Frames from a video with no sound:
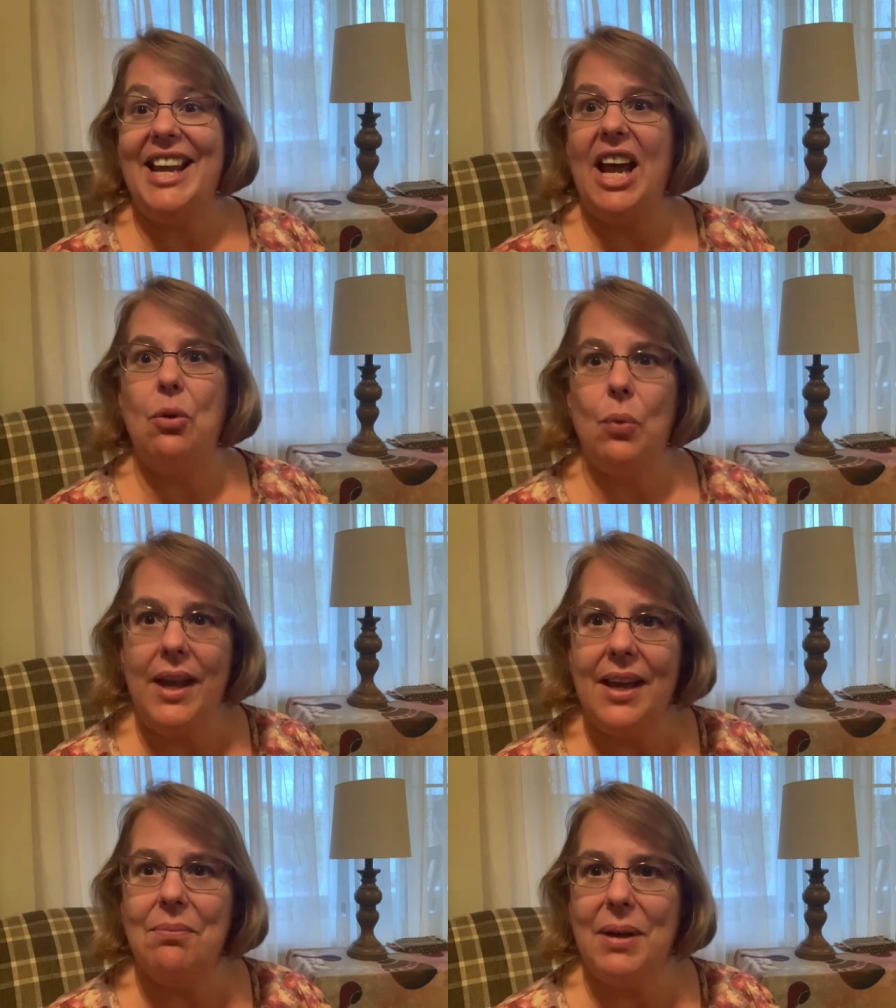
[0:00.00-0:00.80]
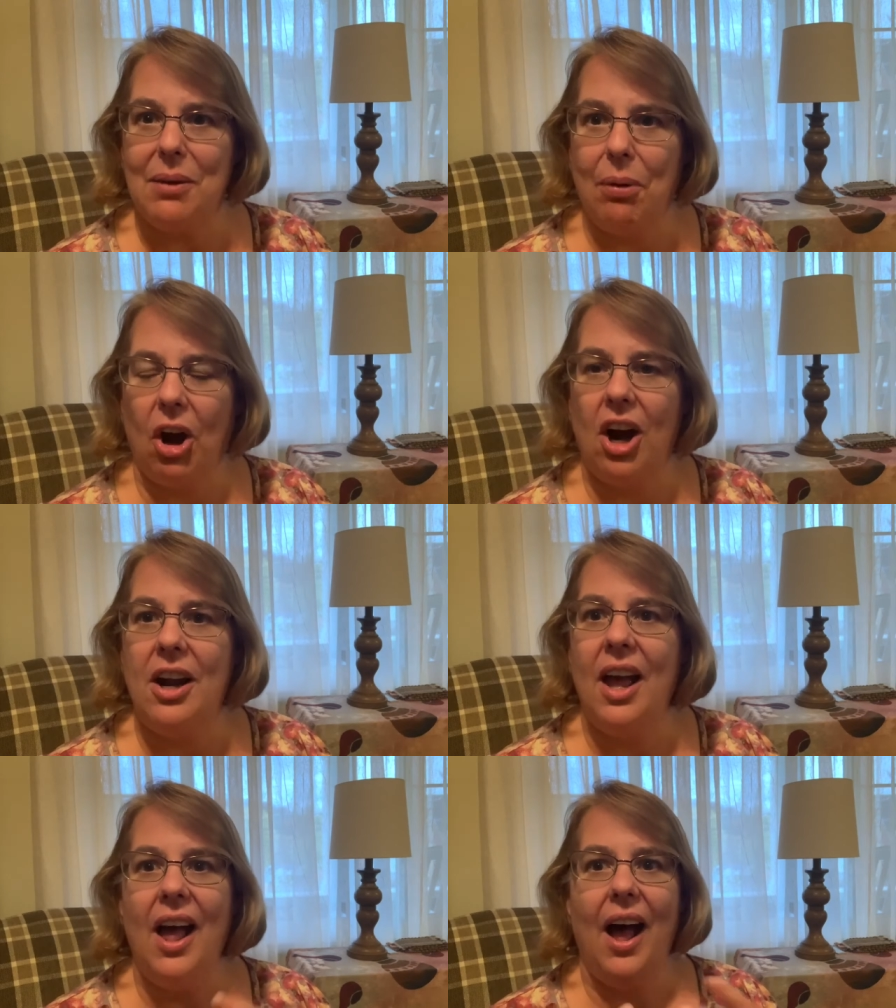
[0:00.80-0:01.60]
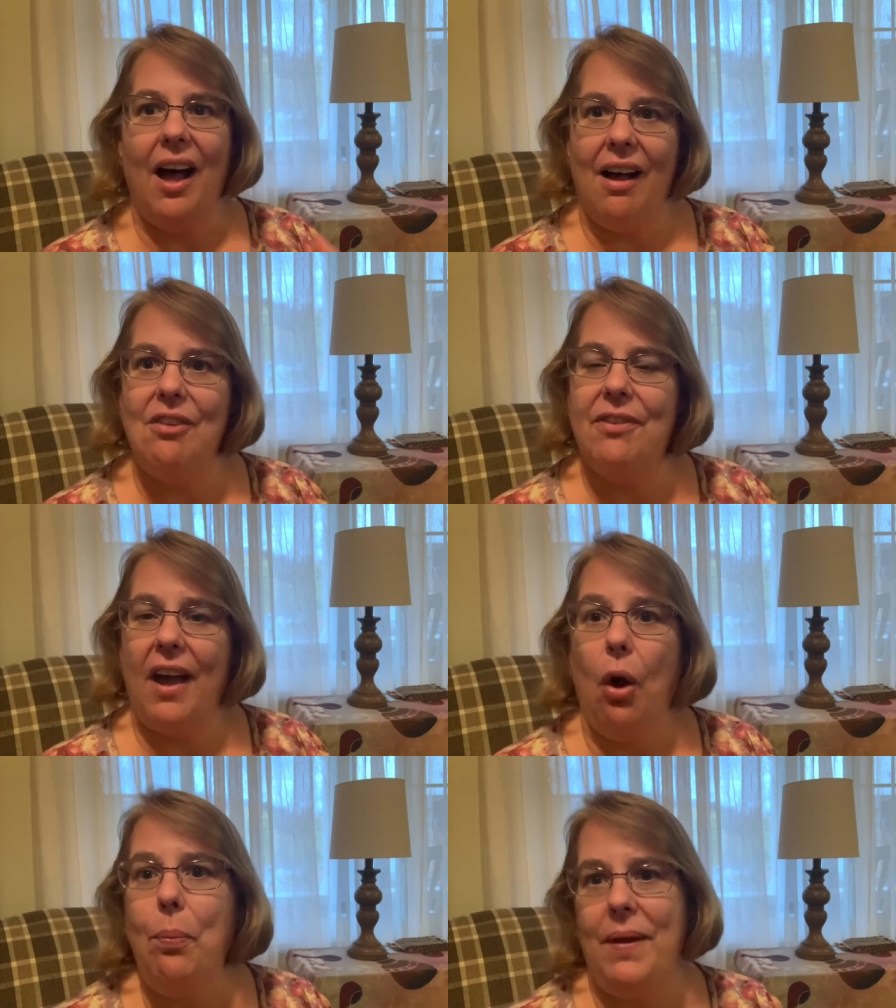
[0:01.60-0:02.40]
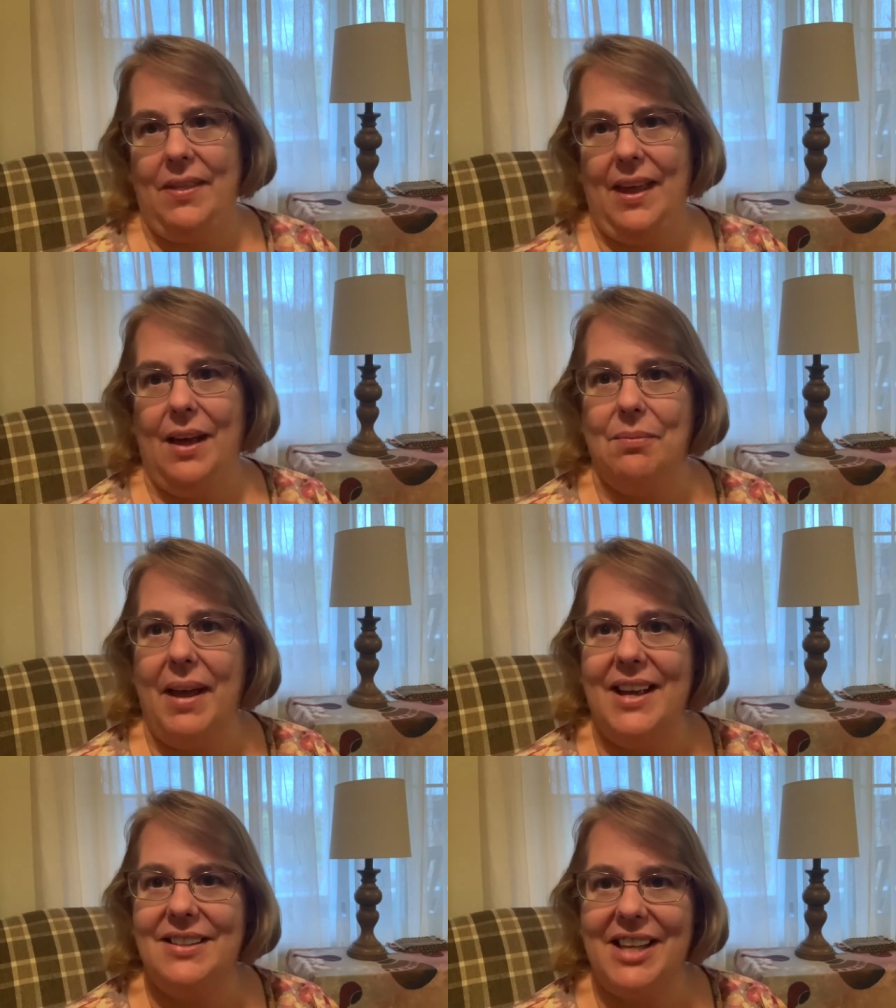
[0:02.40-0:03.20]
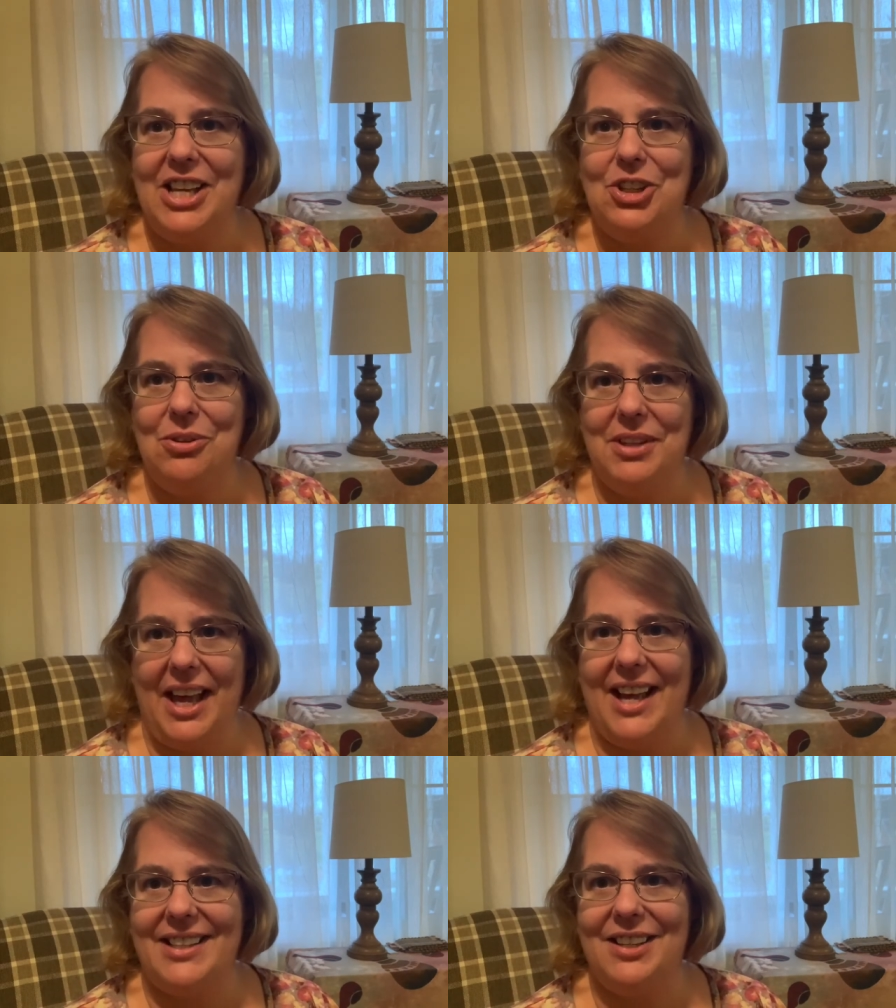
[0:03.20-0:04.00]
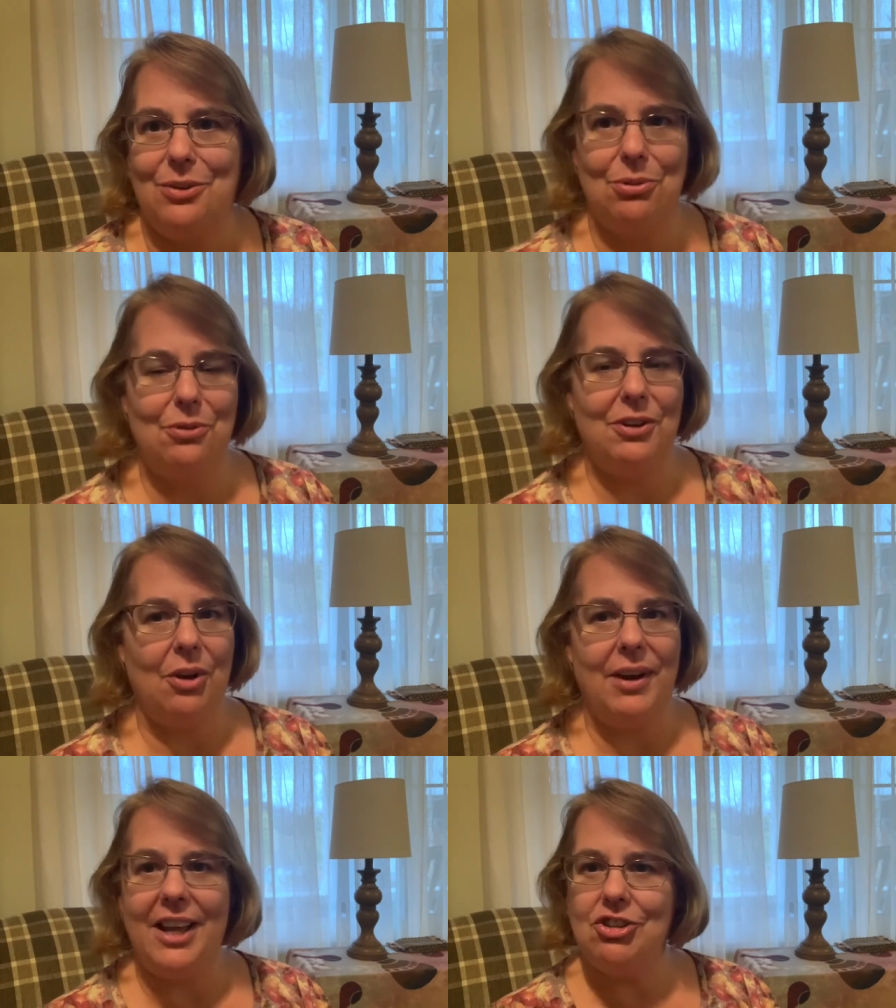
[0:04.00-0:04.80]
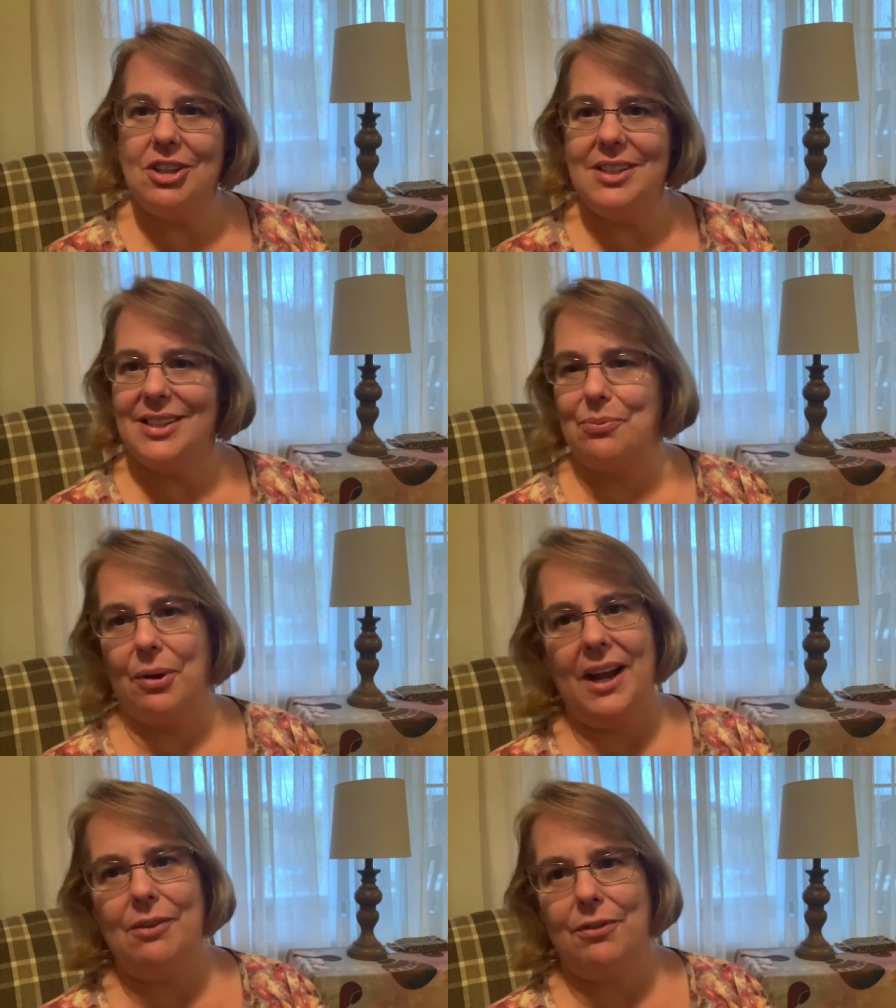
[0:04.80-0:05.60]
and we can be a part of helping them as they do that through donations and praying for